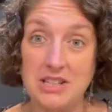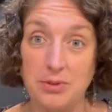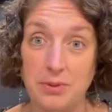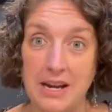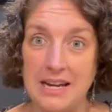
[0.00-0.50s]
the
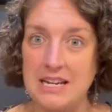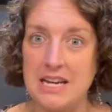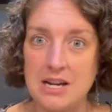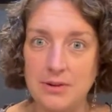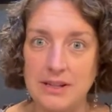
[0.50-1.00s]
rain,
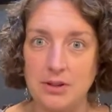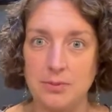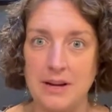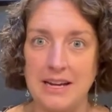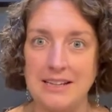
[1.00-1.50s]
hearing the
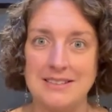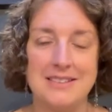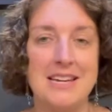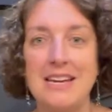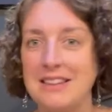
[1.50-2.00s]
rain,
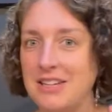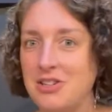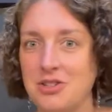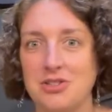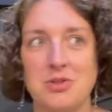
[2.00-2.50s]
seeing
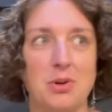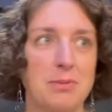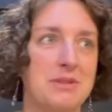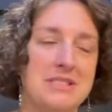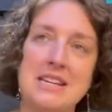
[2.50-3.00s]

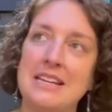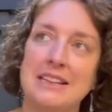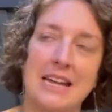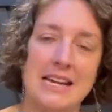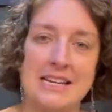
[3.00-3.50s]
thunderstorms, seeing
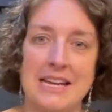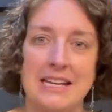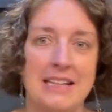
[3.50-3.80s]
lightning.